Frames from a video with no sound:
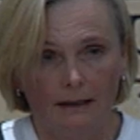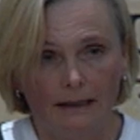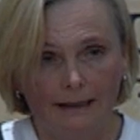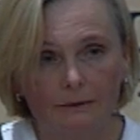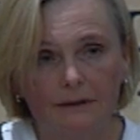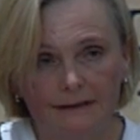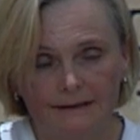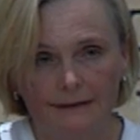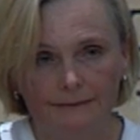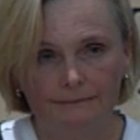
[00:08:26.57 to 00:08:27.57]
I really
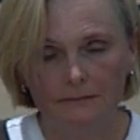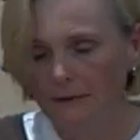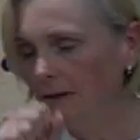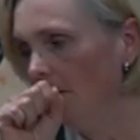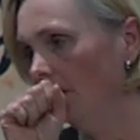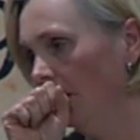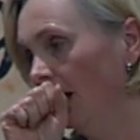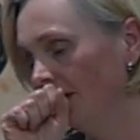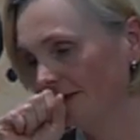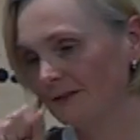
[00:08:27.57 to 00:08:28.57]
see,
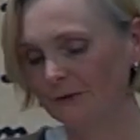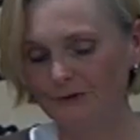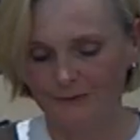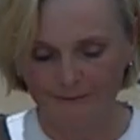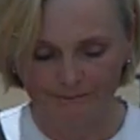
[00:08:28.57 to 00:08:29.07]
excuse me,